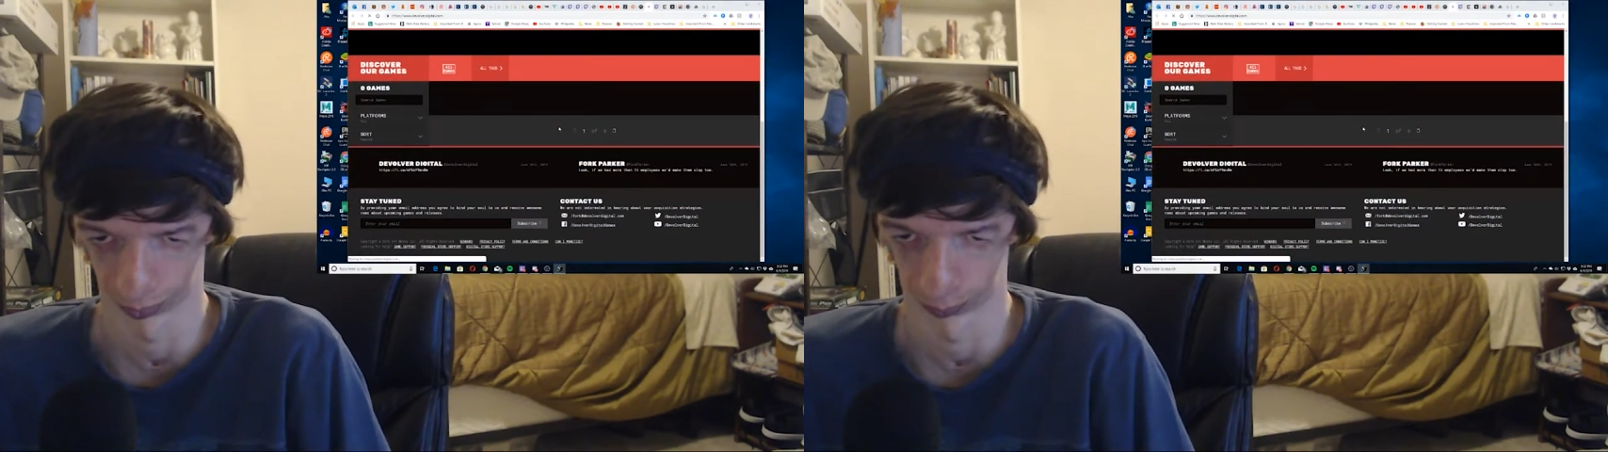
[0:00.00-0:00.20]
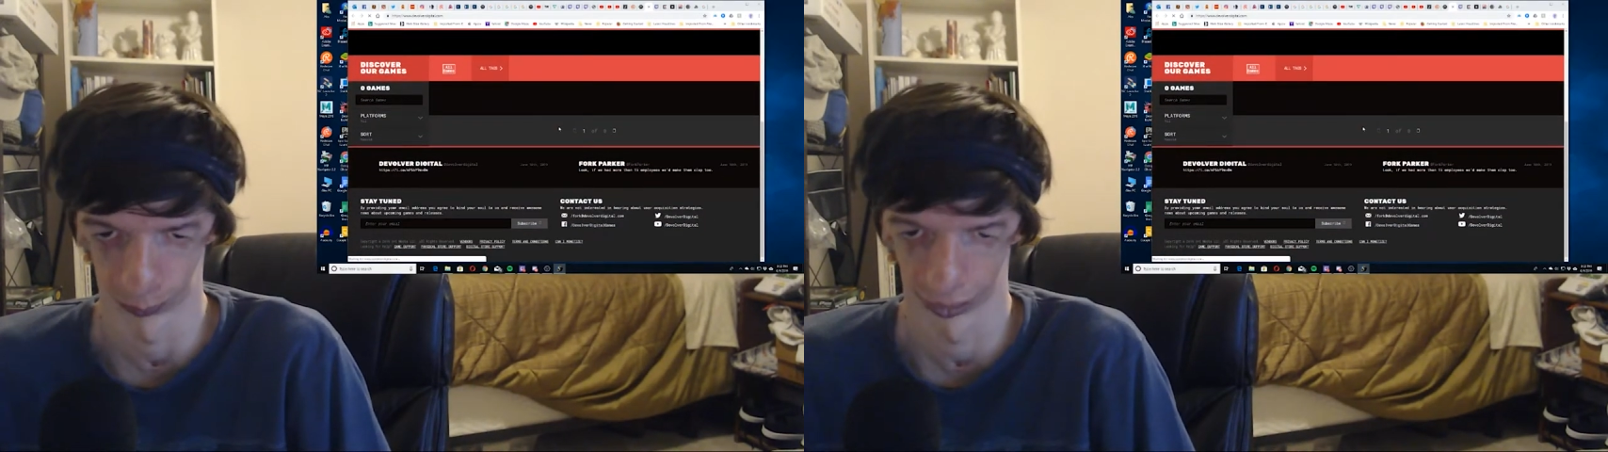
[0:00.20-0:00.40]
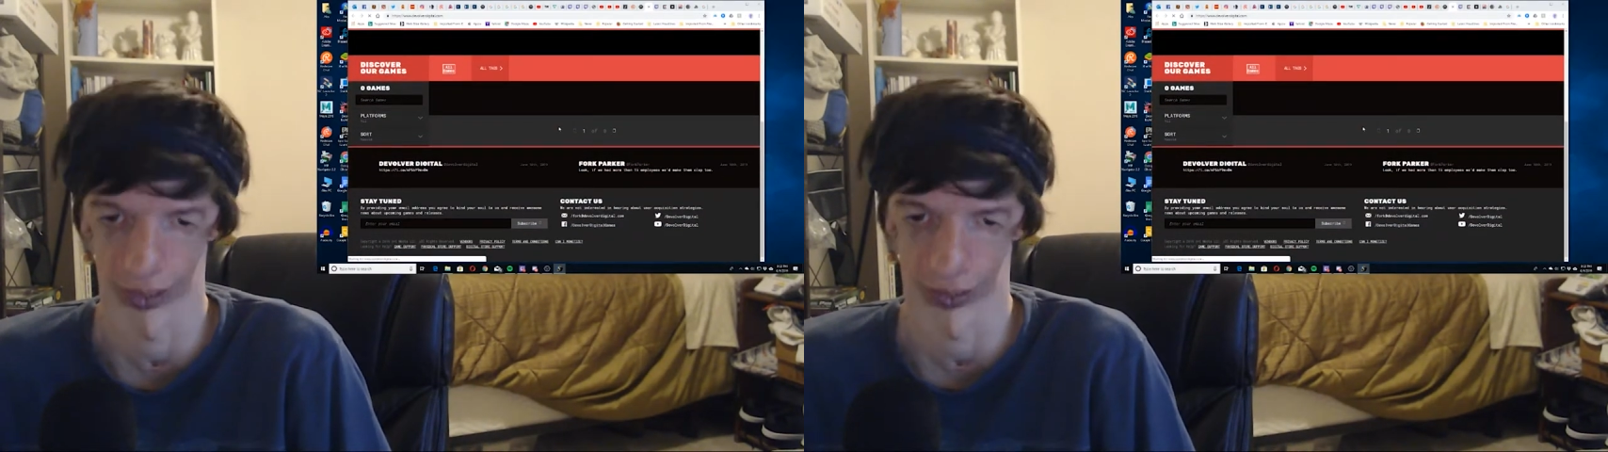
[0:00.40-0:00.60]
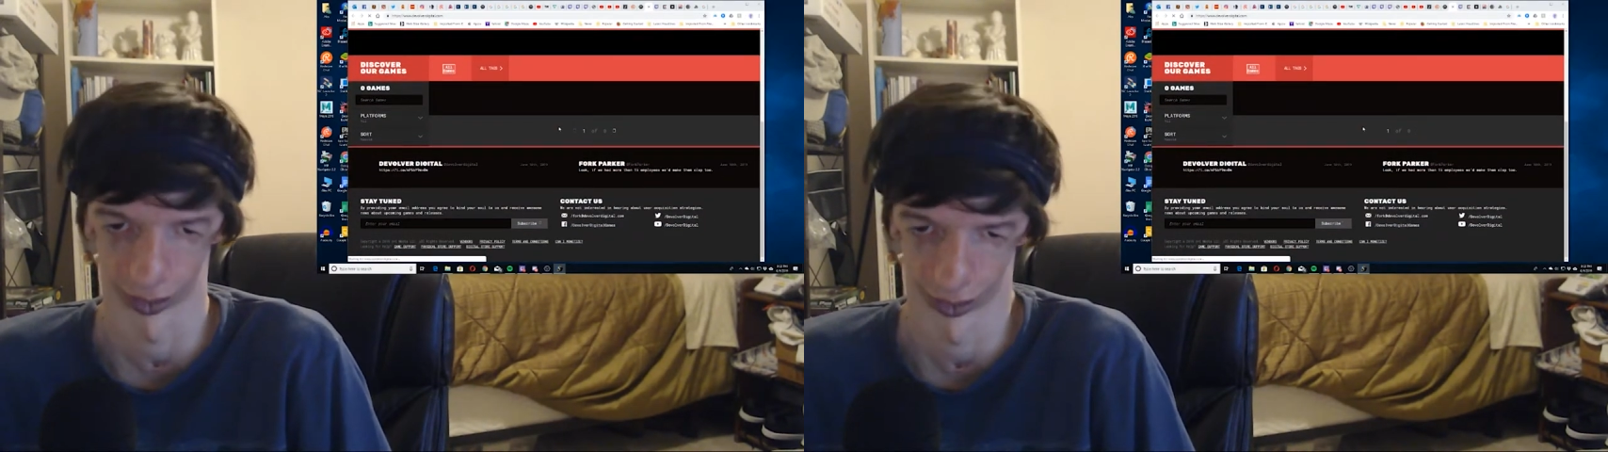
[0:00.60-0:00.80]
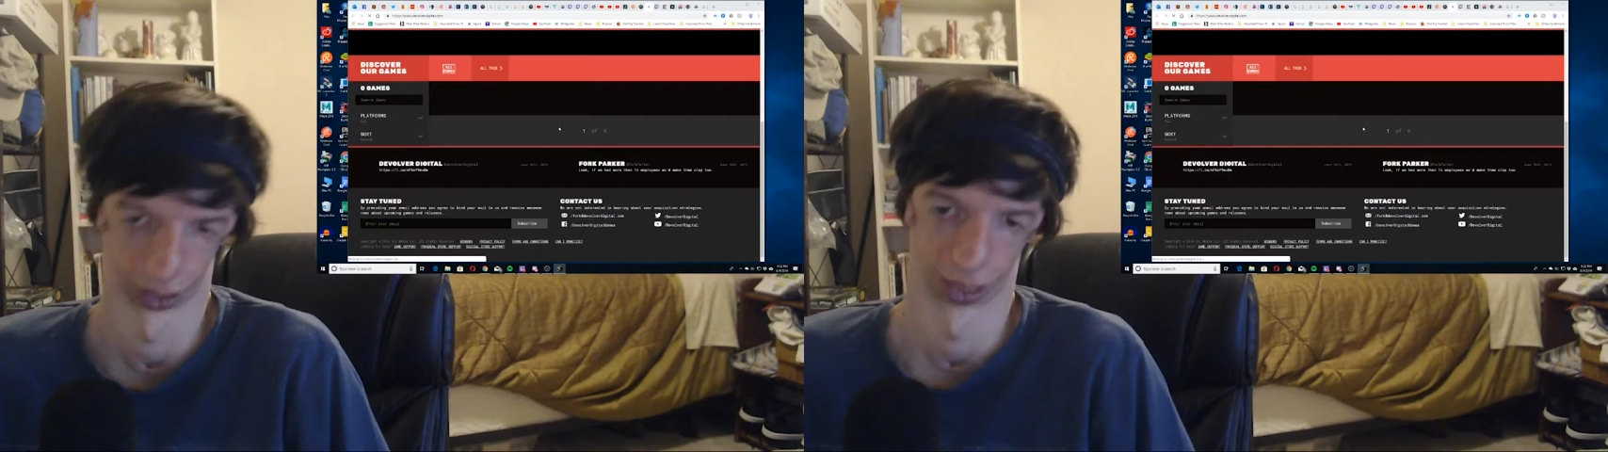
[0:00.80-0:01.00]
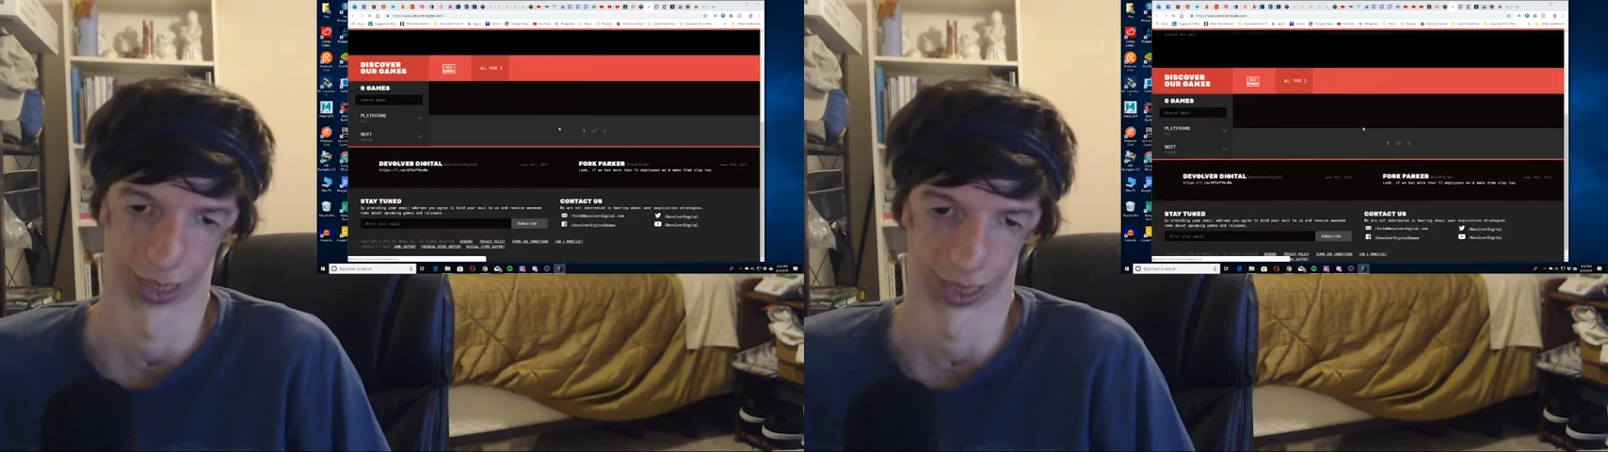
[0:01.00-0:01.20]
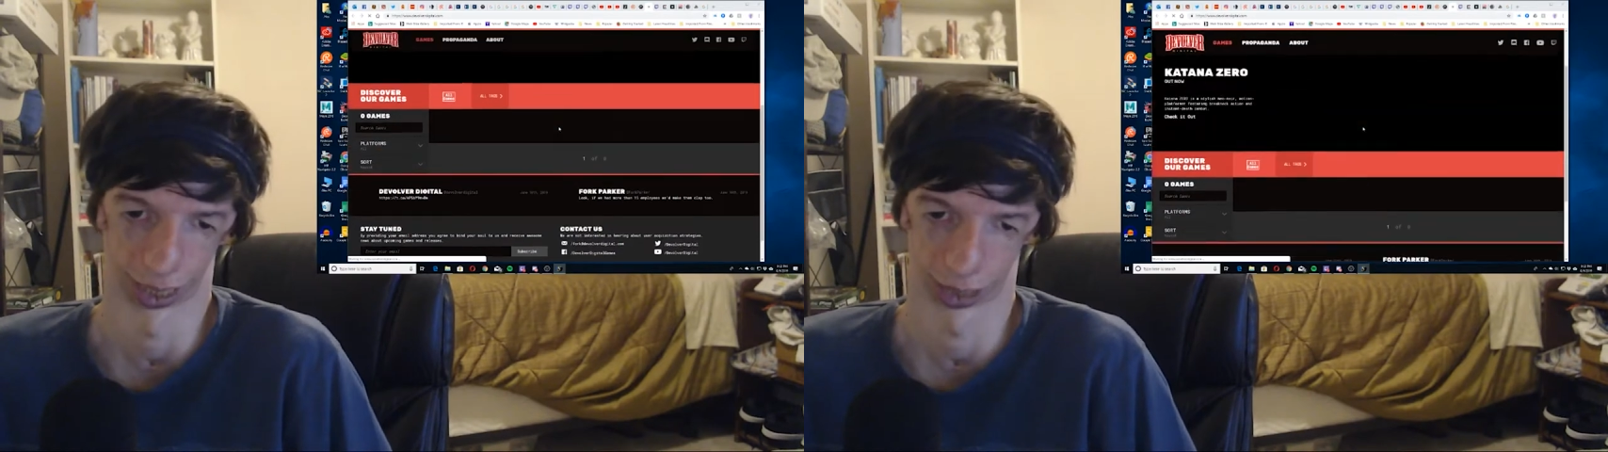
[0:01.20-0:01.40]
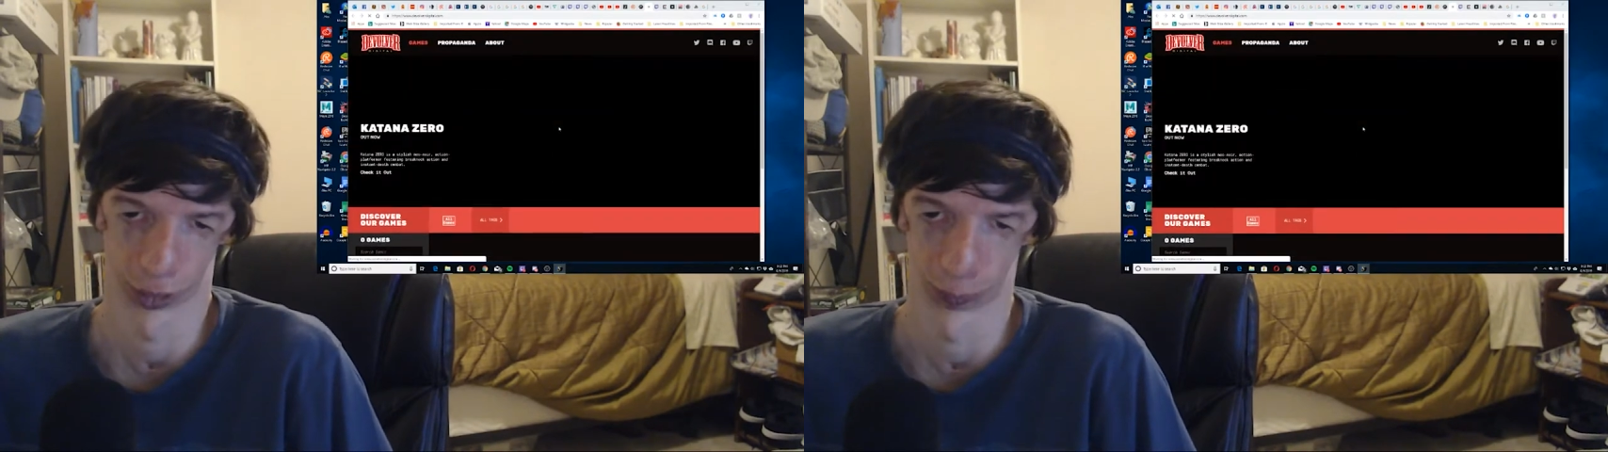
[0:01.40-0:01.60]
weird,
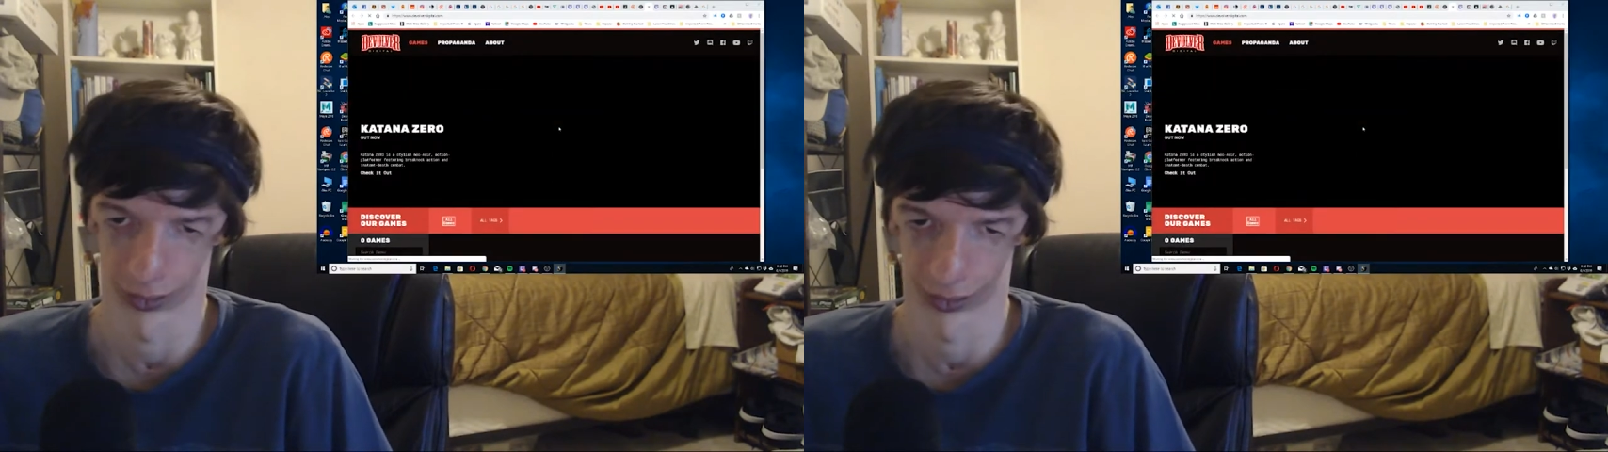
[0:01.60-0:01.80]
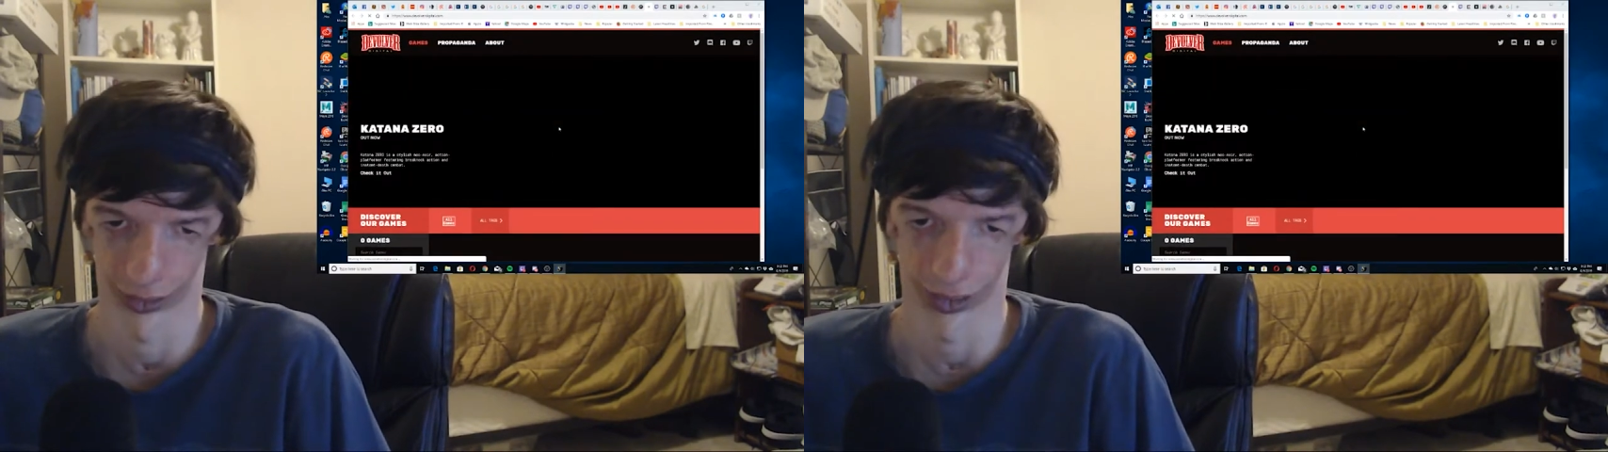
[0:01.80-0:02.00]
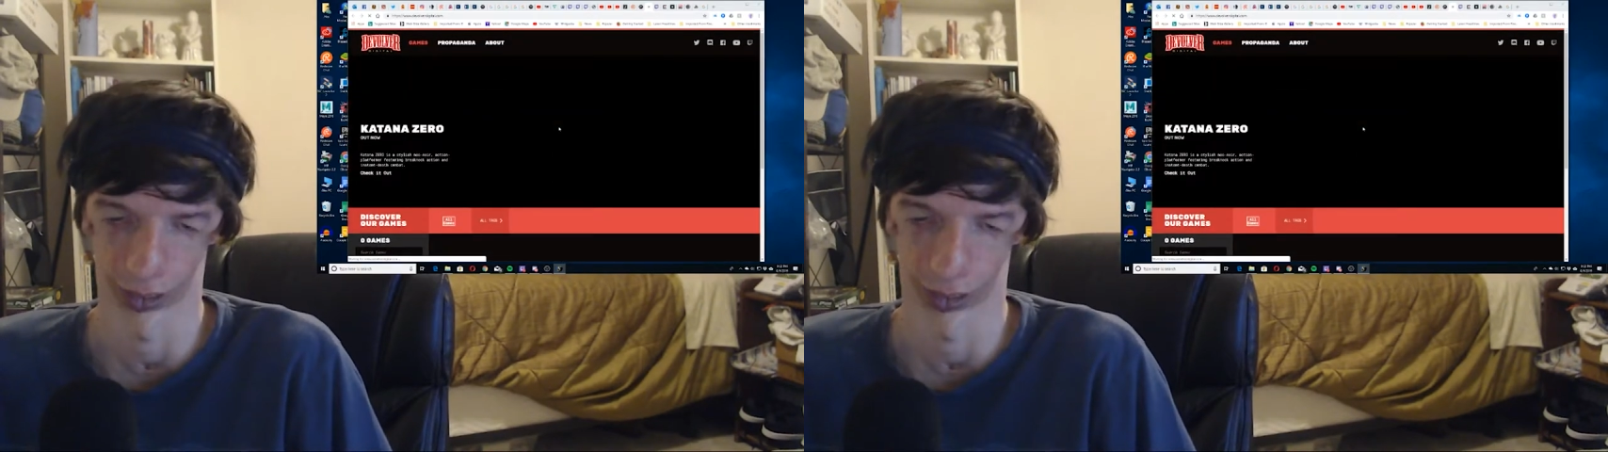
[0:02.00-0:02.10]
acting bizarre.